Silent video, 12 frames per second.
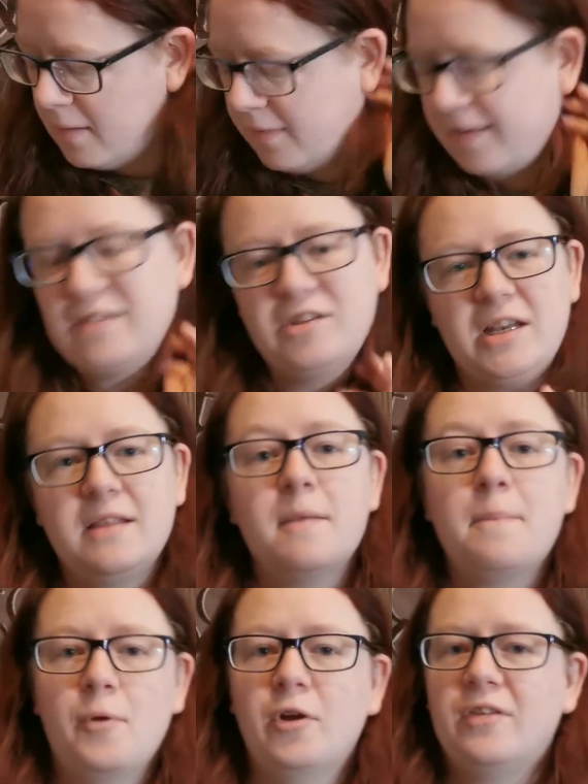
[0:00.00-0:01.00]
essentially
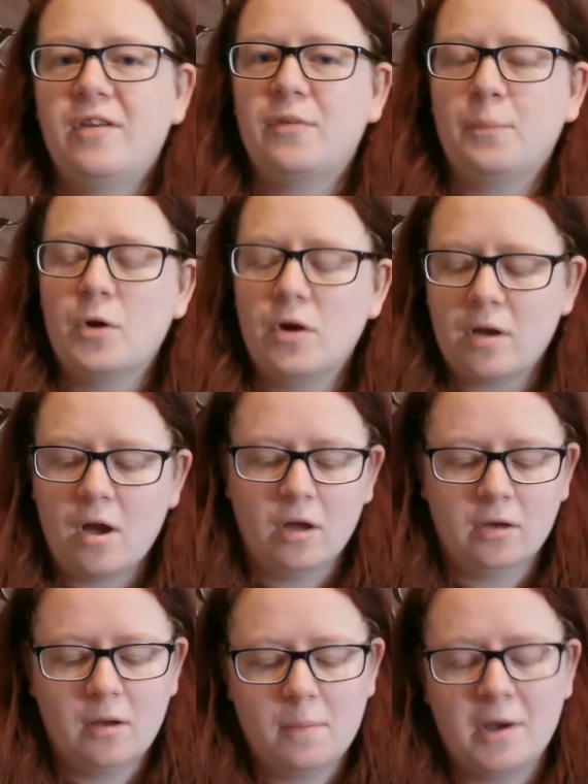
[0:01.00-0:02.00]
the prettiest book
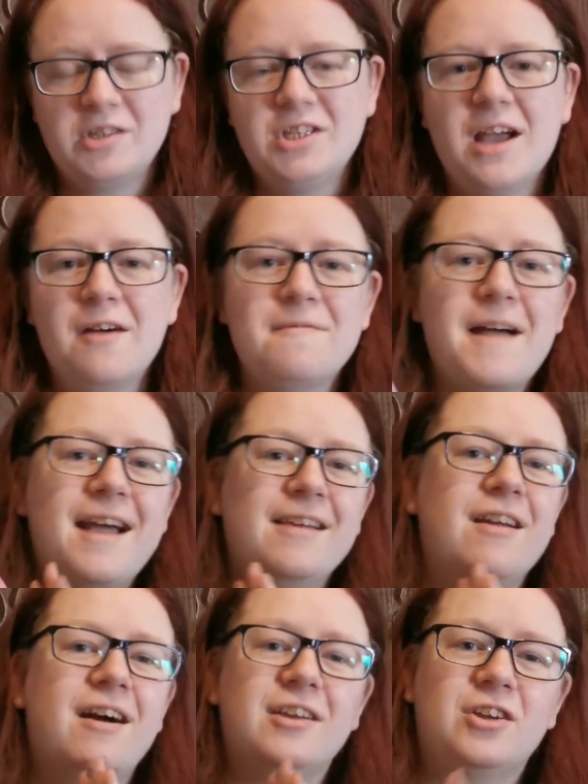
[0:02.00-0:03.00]
on my shelf,
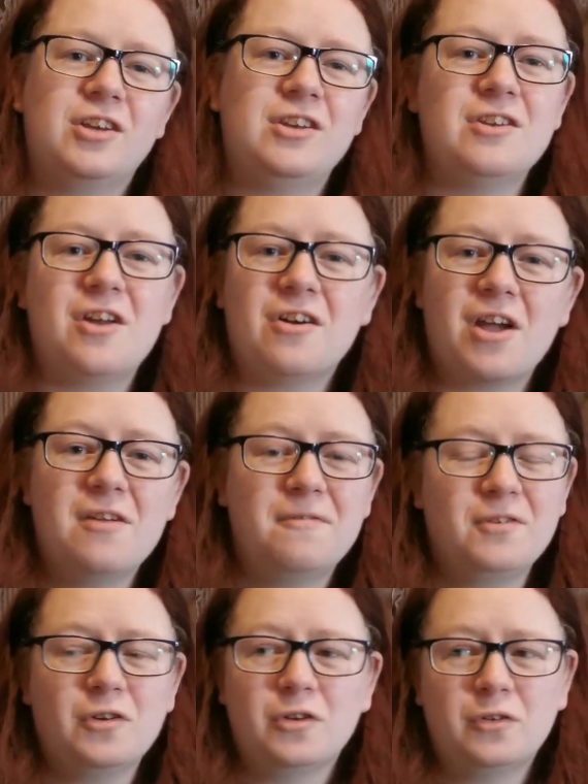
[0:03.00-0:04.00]
and I couldn't not go
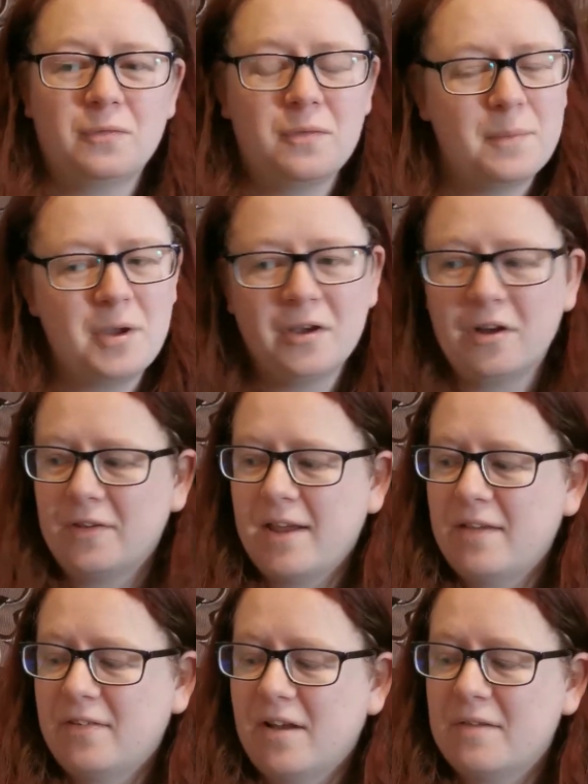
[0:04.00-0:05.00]
for Daughter of the Moon
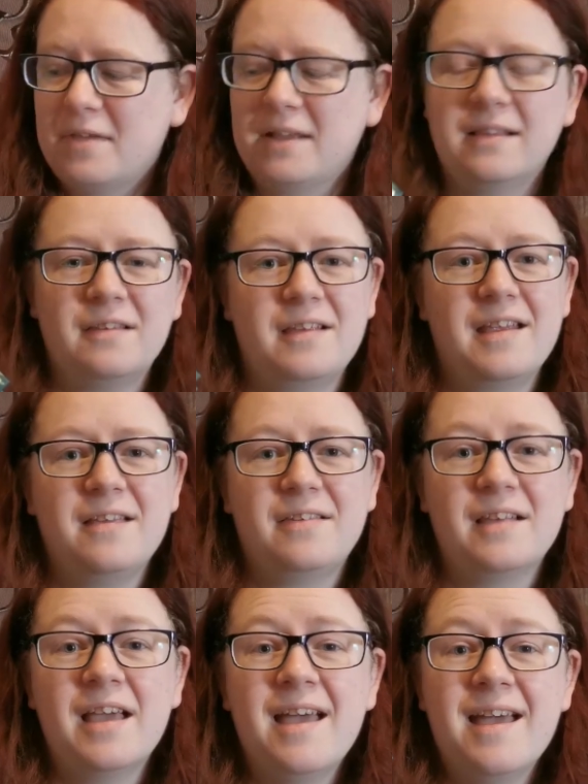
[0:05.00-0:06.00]
Goddess. I think this
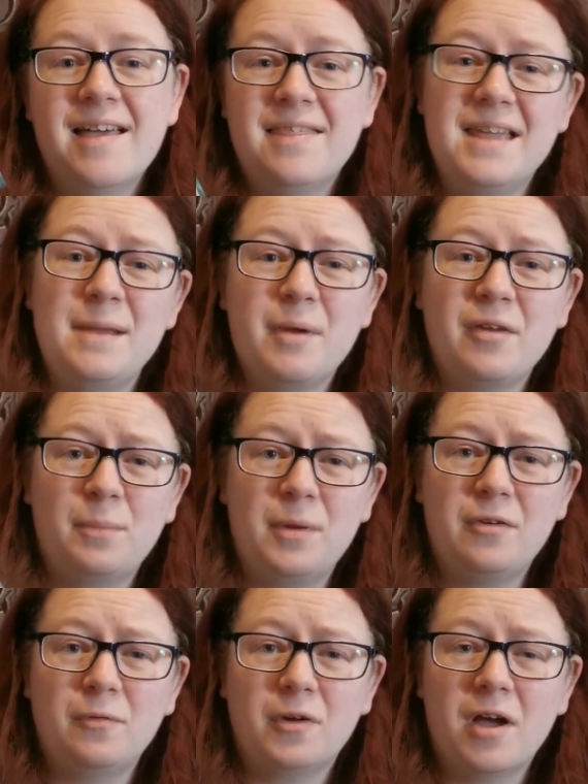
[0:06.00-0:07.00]
is the most
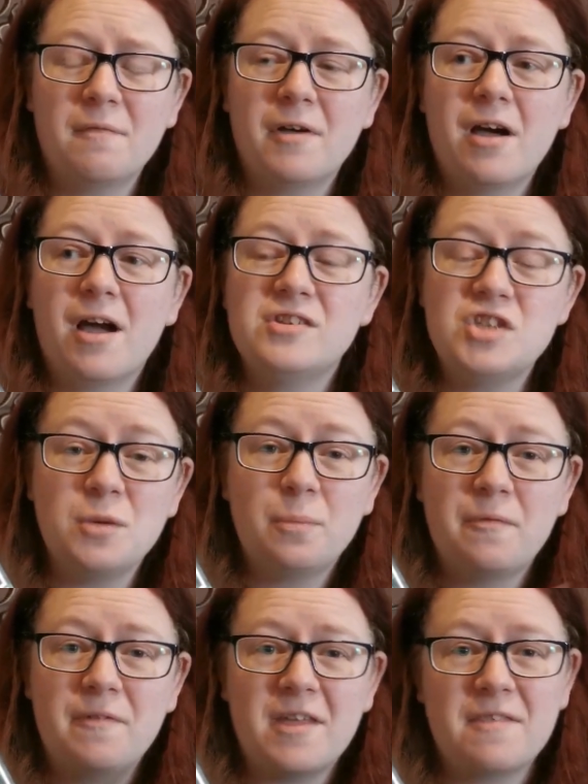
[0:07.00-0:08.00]
beautiful cover. I do
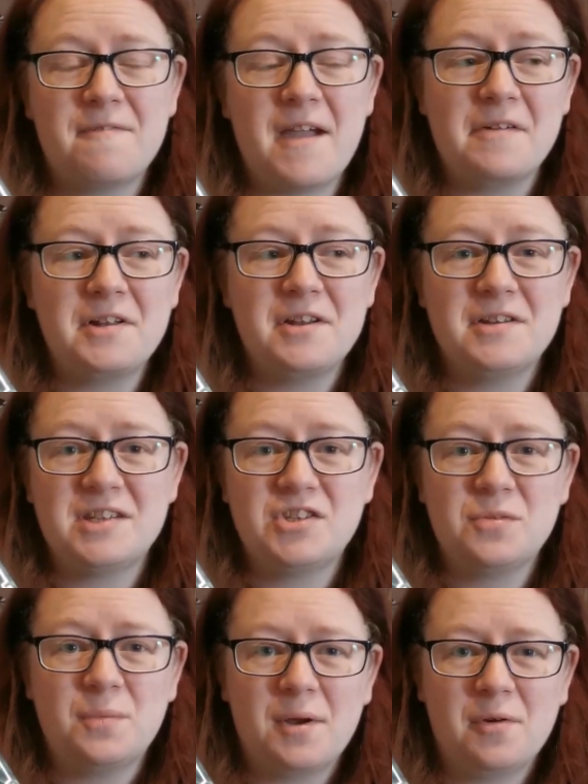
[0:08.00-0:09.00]
prefer the Fairy Loot
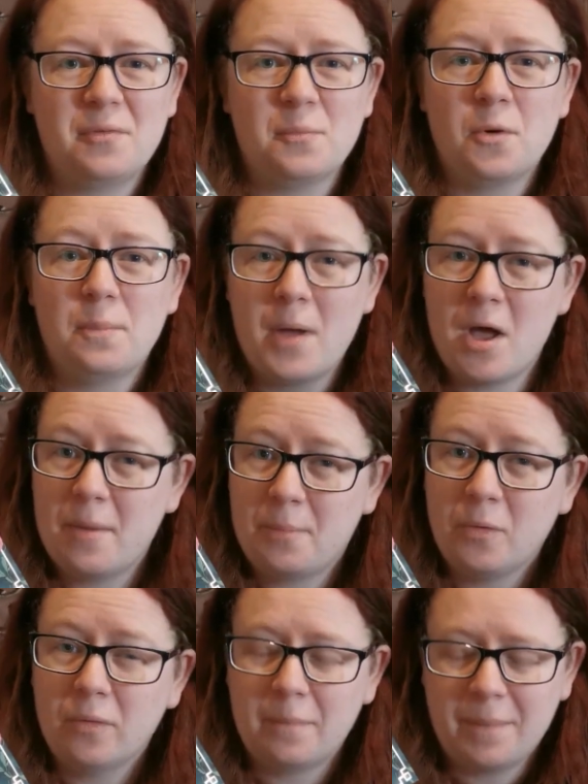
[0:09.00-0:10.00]
edition where it was more
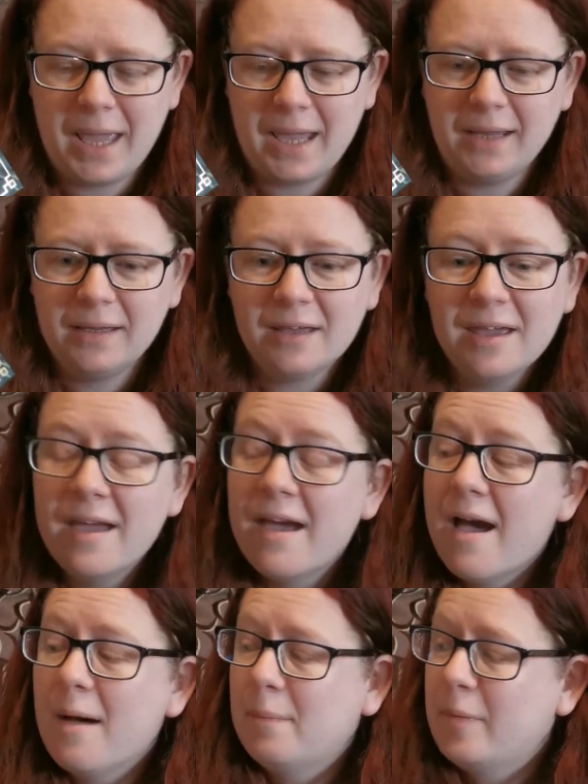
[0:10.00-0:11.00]
purple than pink,
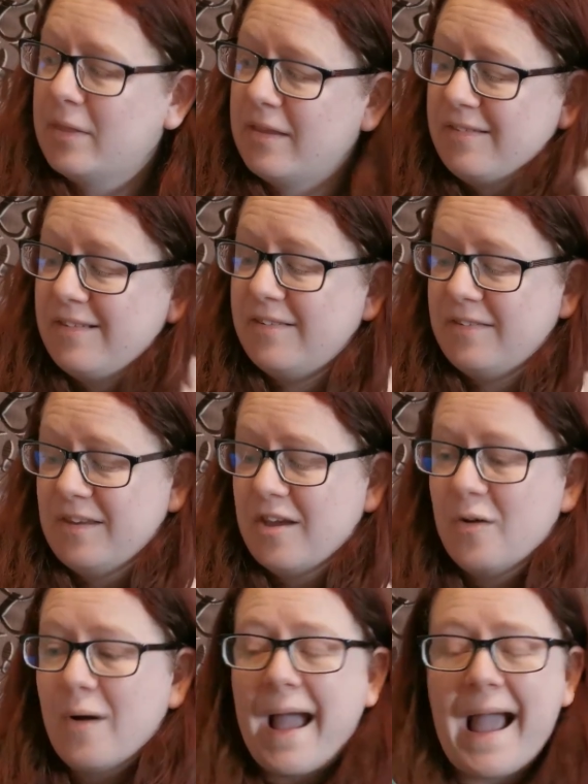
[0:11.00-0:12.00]
but this is
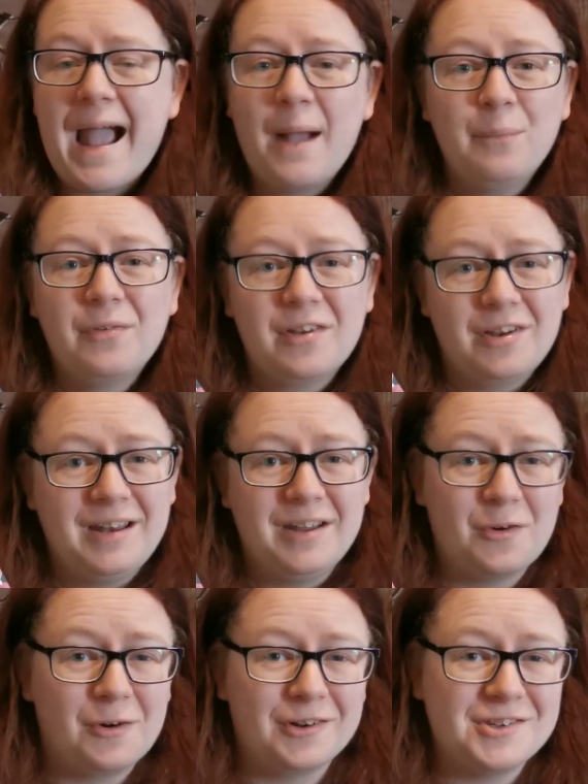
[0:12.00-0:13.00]
still absolutely
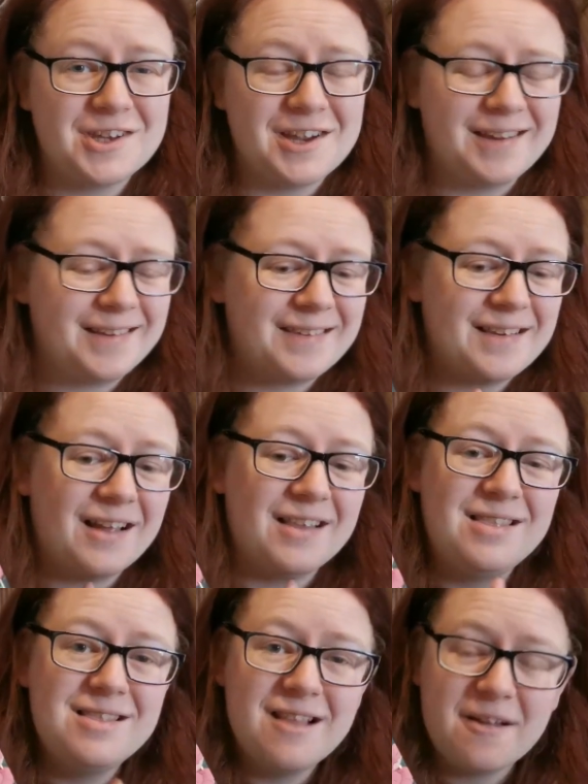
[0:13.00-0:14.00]
gorgeous. I
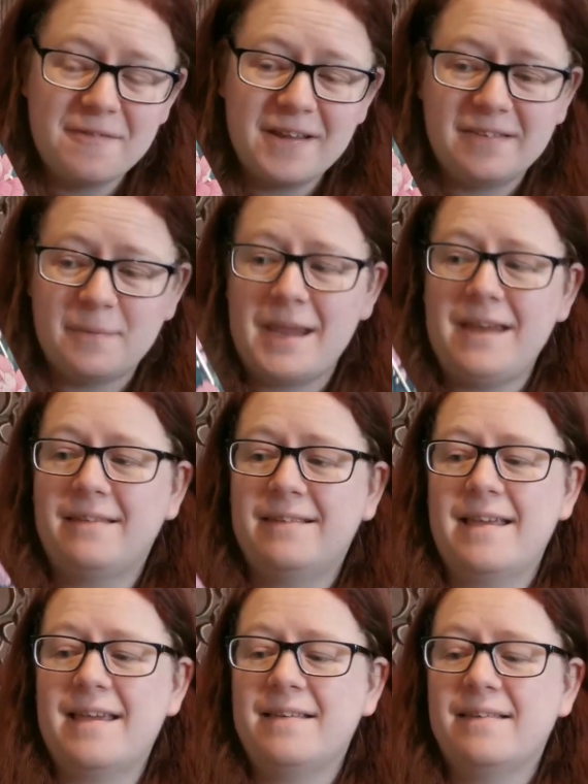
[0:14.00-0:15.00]
love it to
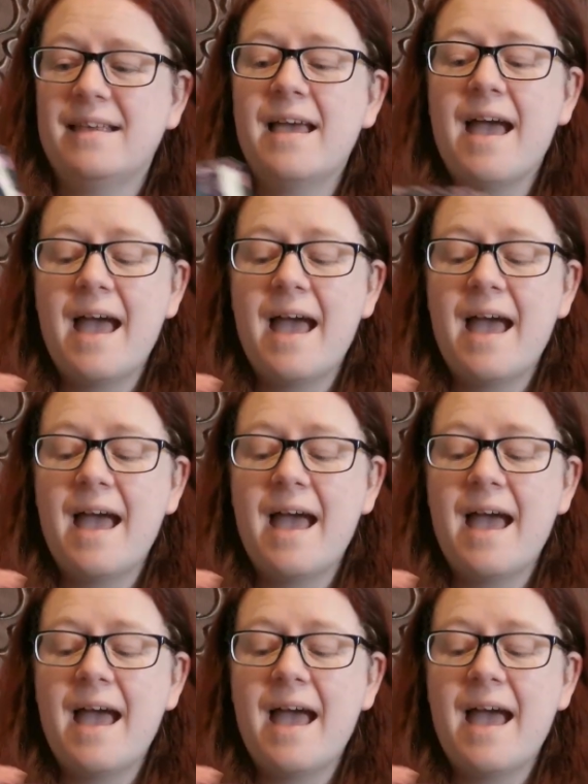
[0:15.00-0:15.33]
pieces,